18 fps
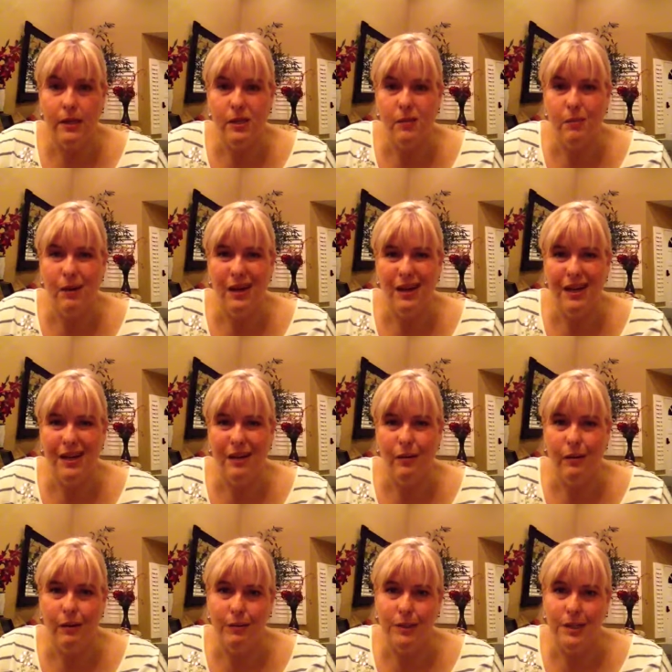So I'm probably getting
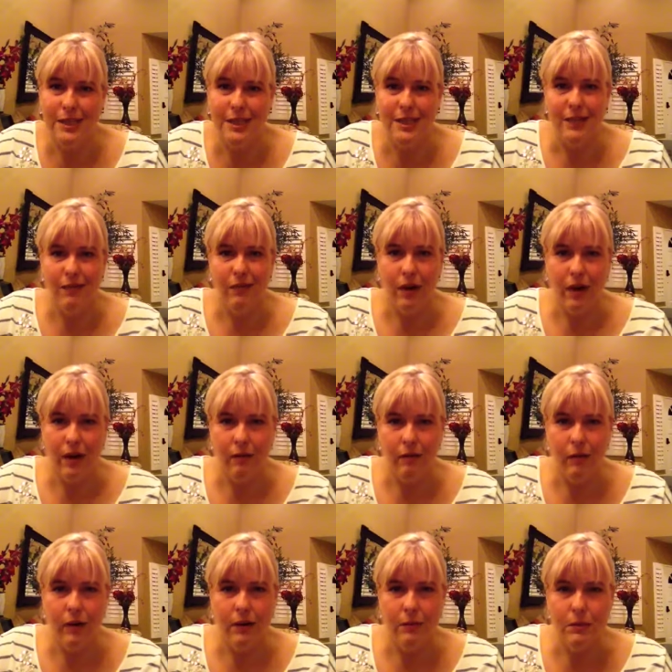around 65
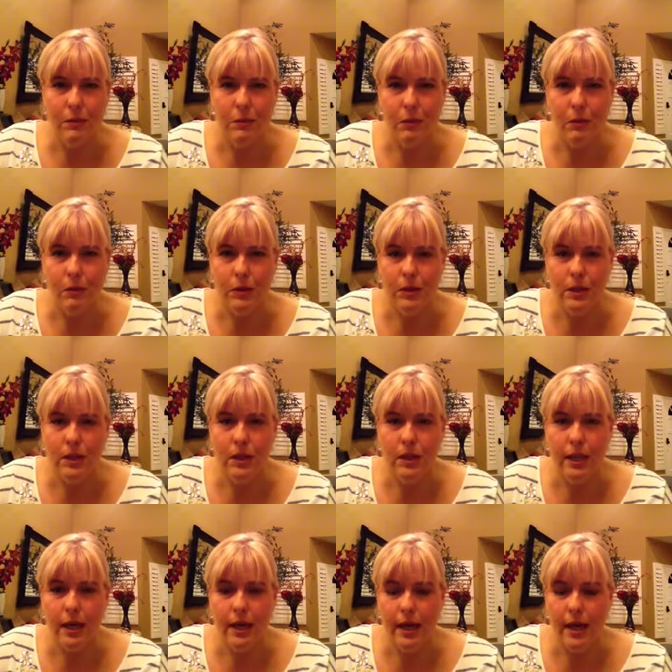grams of protein a
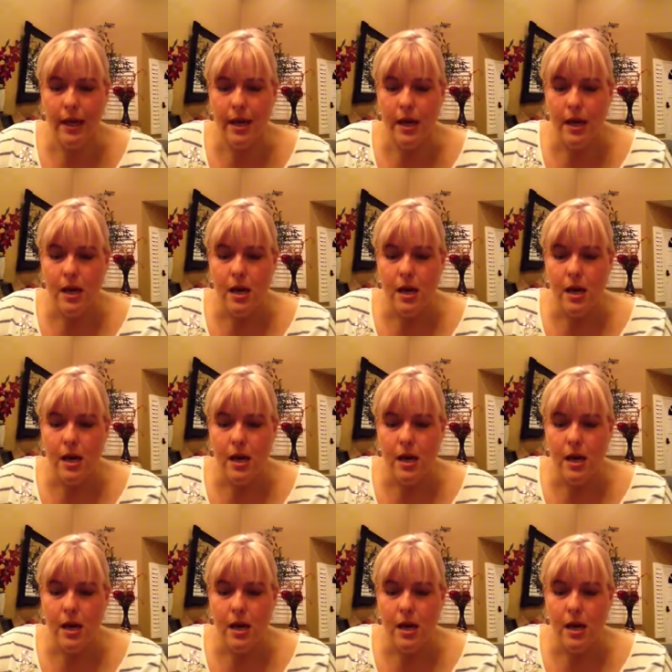day.